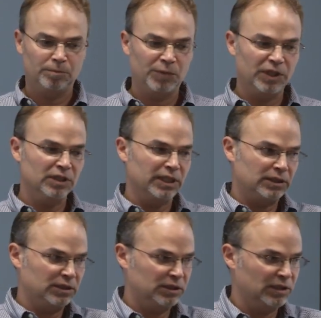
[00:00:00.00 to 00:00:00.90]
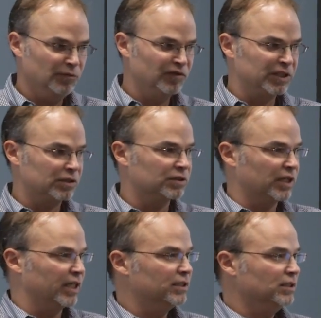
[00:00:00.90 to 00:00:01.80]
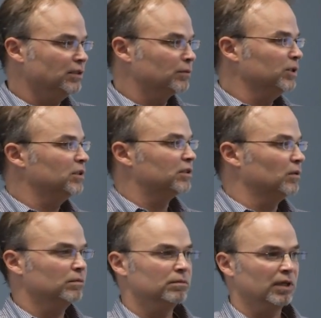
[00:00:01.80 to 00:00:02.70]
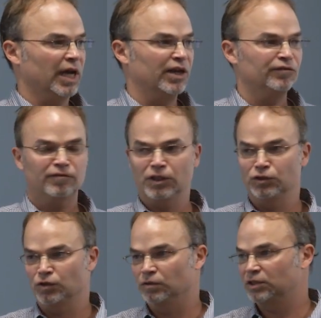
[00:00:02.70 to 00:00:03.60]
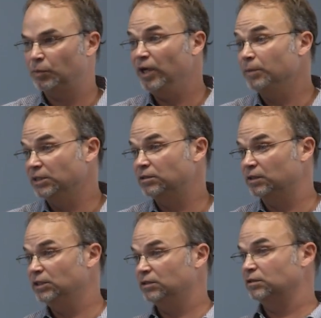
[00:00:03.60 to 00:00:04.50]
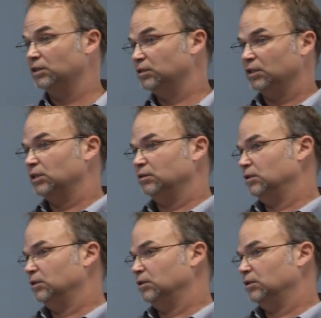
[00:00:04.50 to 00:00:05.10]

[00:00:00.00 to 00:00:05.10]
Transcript: but unlike some physical scientists, we don't have controlled experiments, right? Just like